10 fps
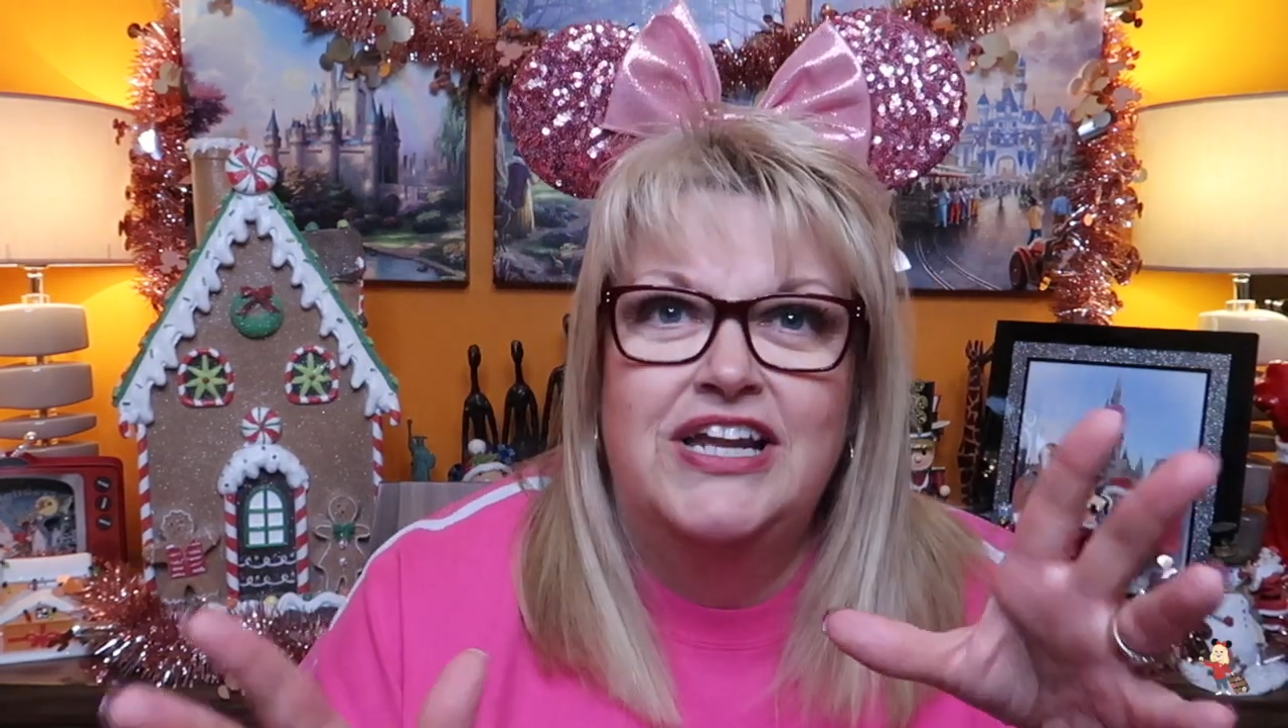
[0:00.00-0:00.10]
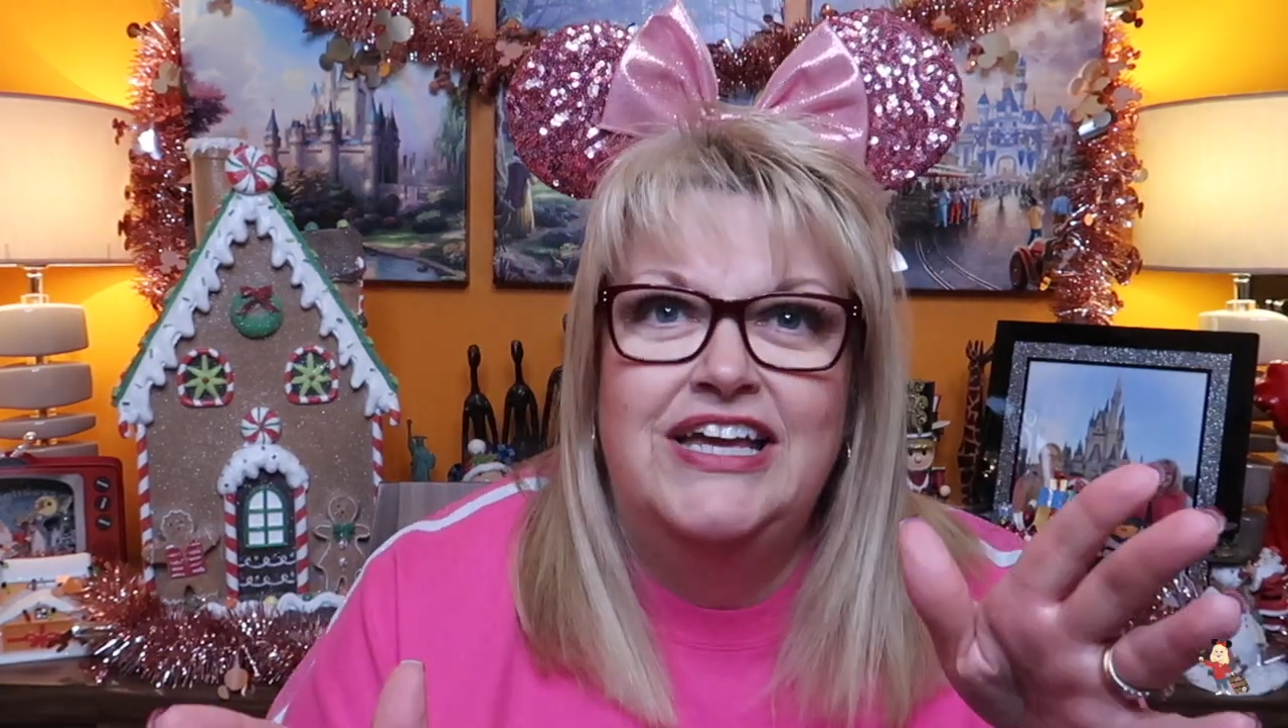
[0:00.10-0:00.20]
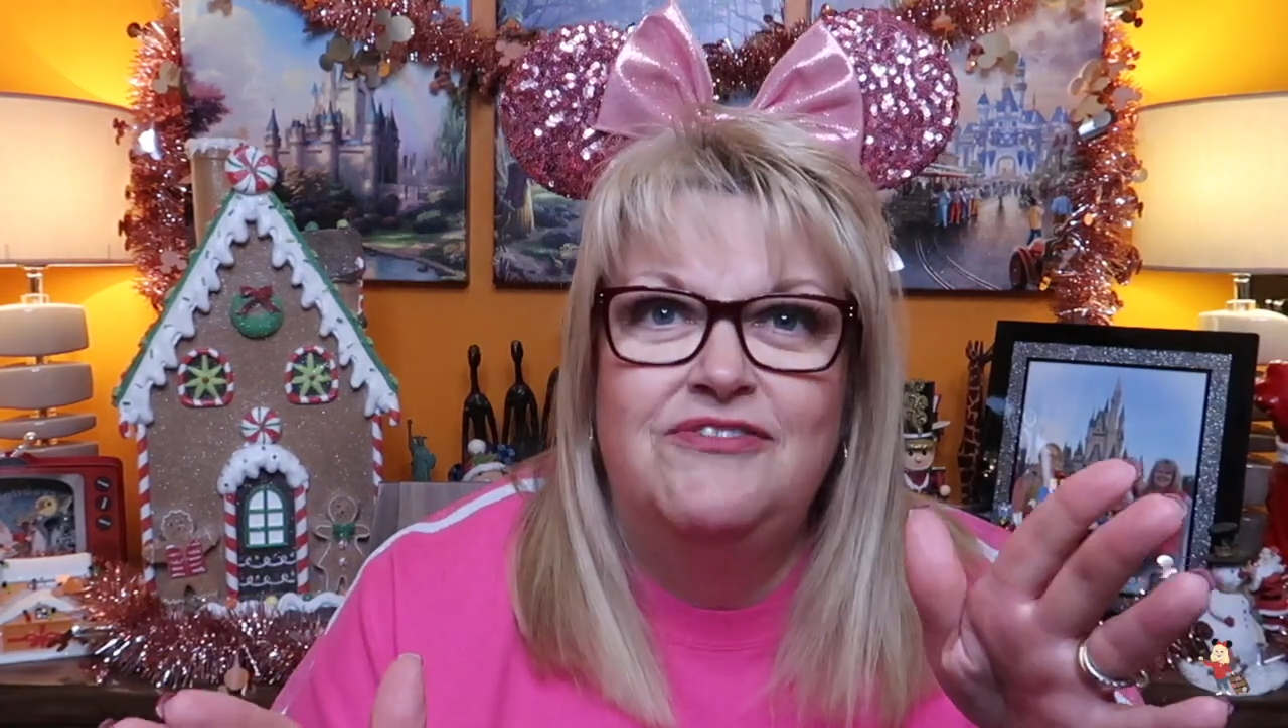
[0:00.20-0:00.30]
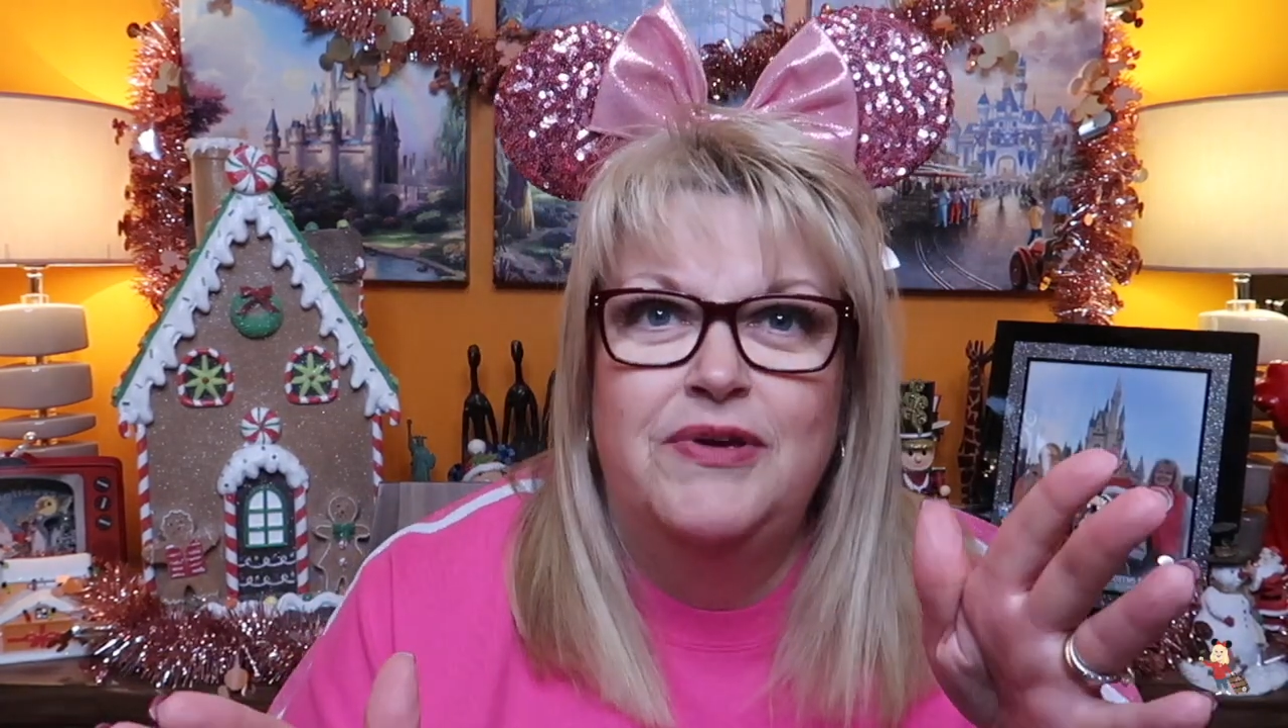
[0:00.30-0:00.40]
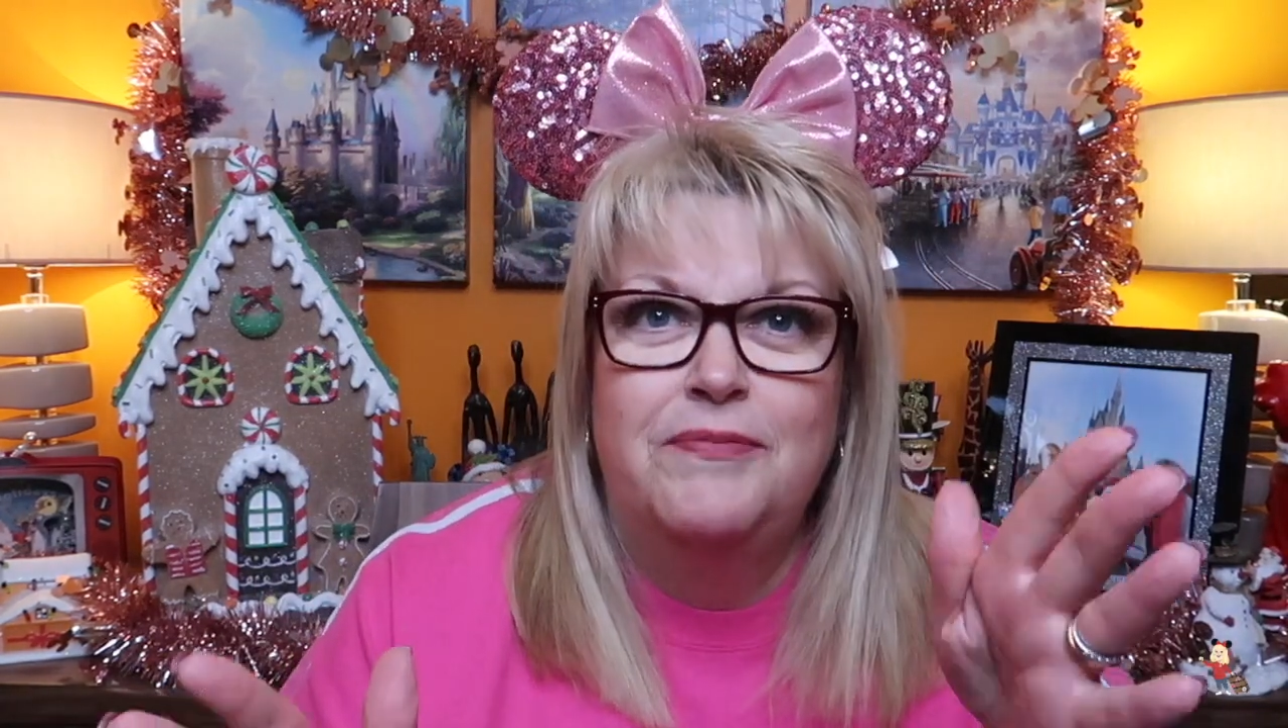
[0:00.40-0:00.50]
leave me